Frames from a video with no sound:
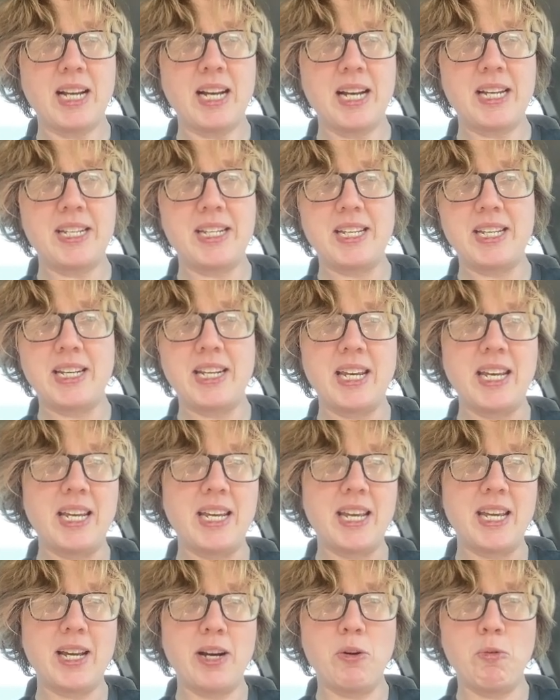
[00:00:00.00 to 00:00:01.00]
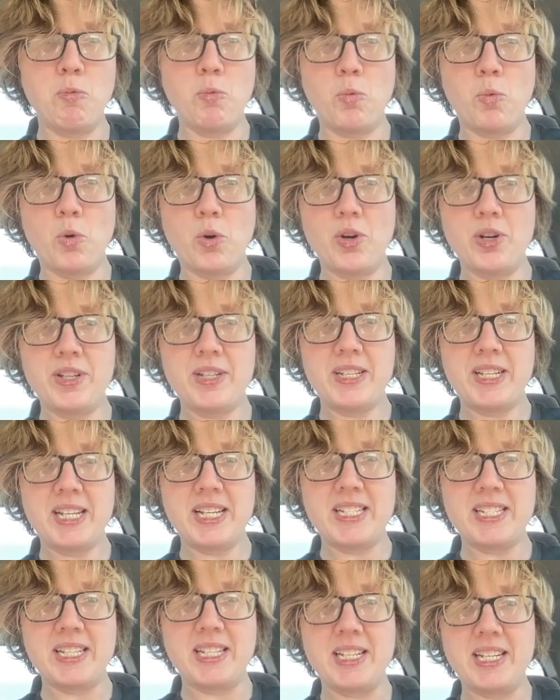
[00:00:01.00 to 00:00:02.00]
I need a 1
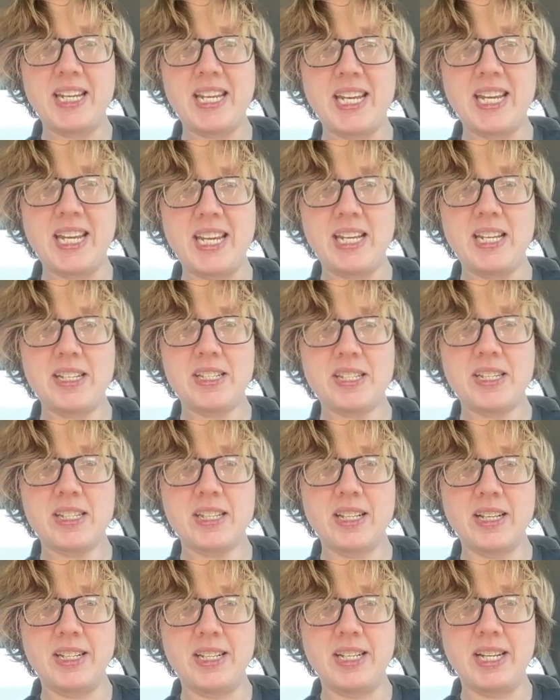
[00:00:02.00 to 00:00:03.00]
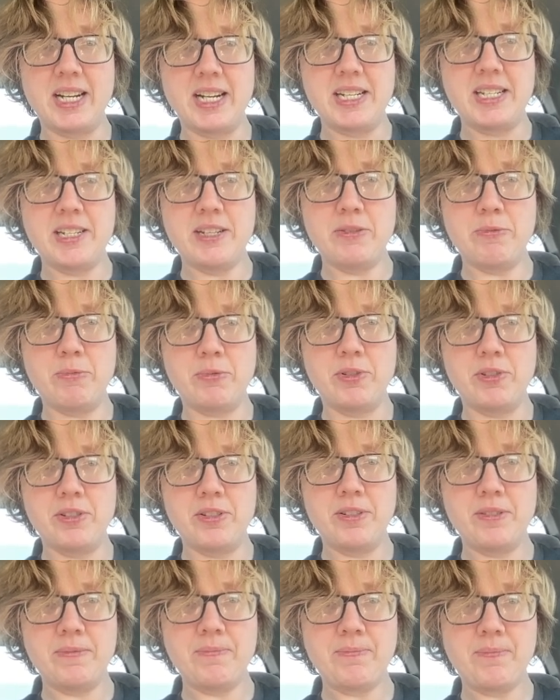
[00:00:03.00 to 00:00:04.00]
and an 8, a 9 and a
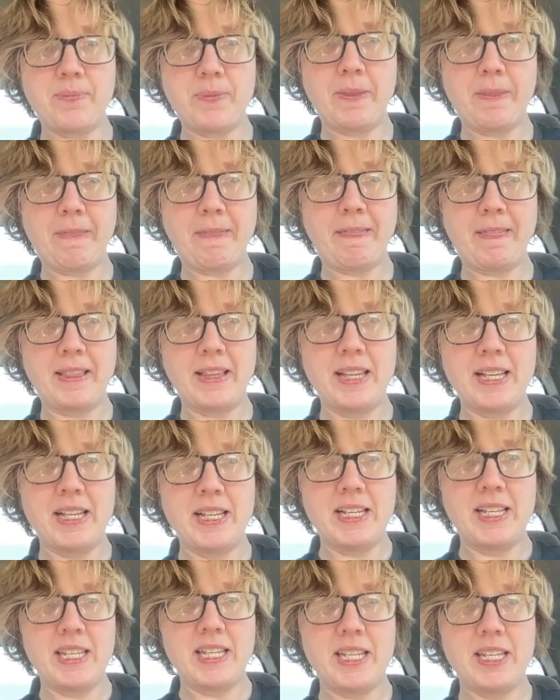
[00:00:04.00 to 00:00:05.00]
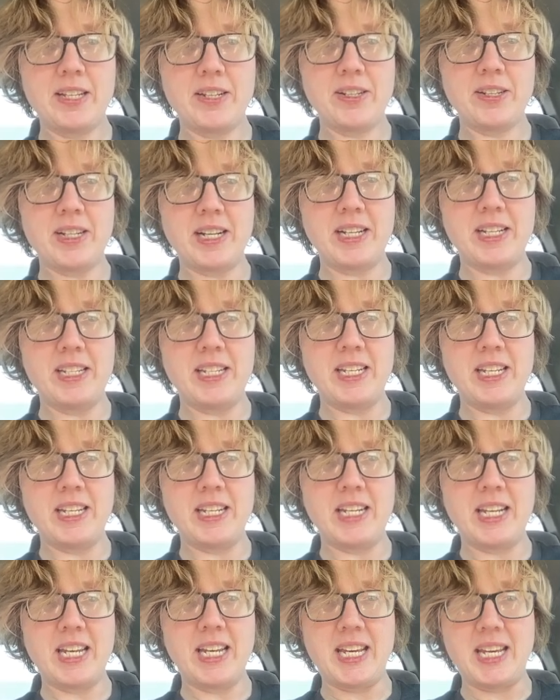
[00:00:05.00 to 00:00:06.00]
1. Here I
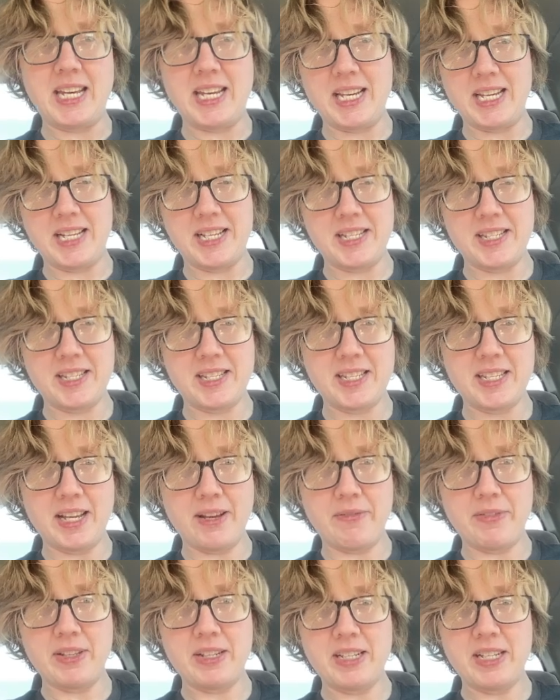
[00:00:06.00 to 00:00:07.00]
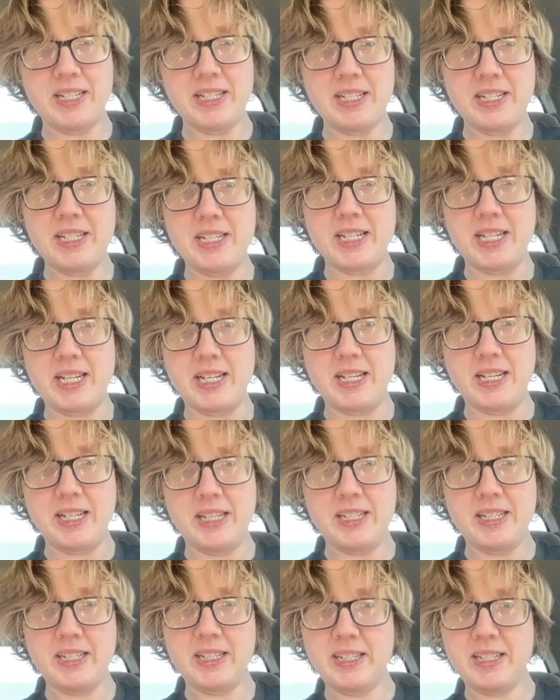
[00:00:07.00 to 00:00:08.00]
need a 7 and a
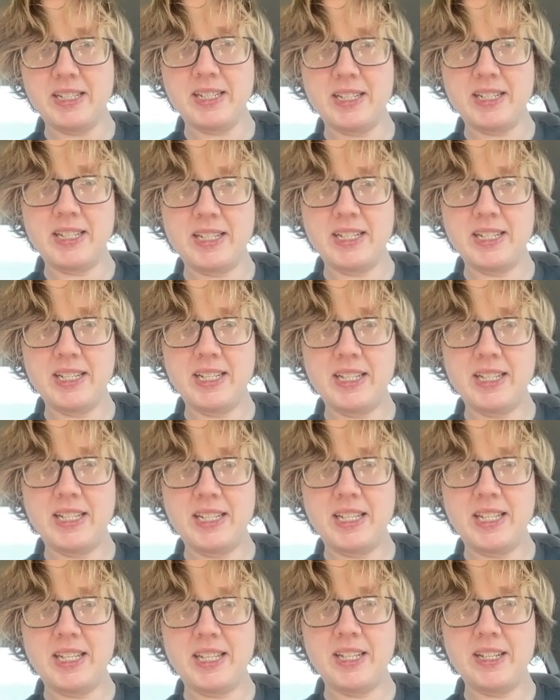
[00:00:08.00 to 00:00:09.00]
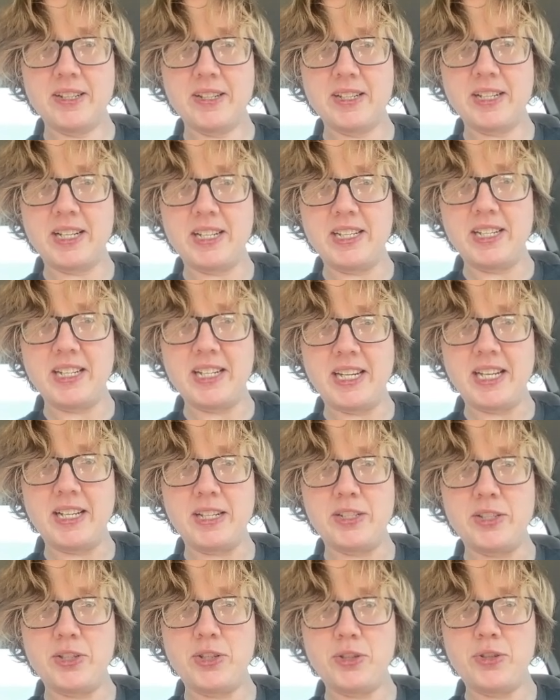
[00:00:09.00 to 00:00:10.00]
9. Here I need a
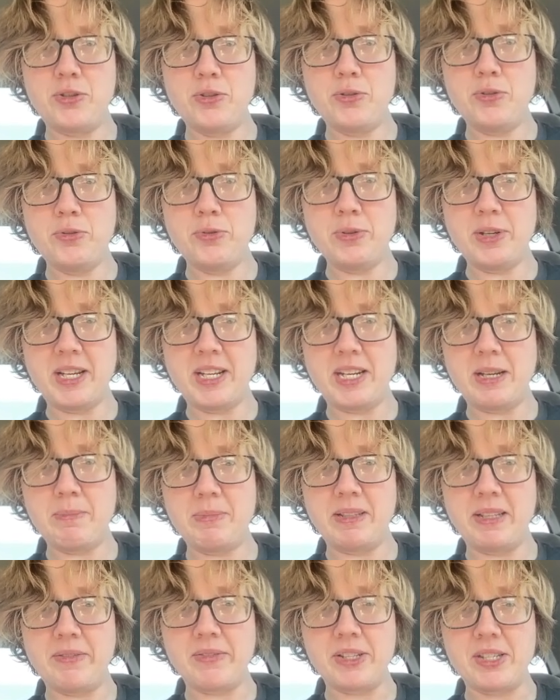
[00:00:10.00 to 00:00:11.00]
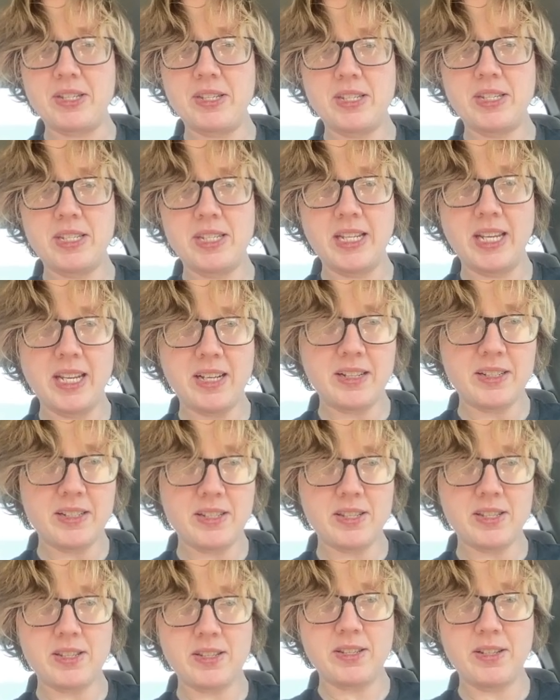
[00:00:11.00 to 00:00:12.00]
2 and I believe a
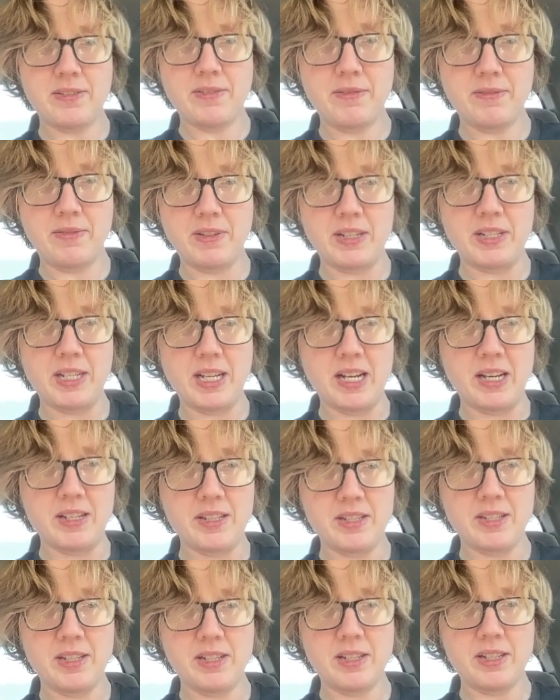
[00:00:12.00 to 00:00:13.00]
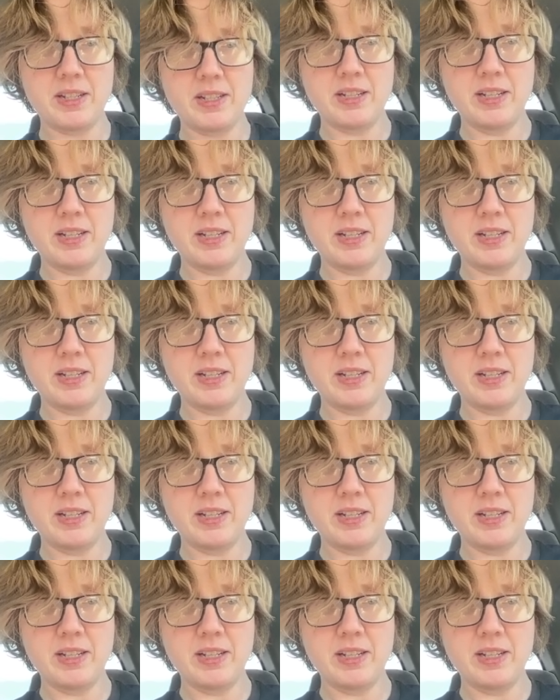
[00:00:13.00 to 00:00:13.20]
6. Fantastic.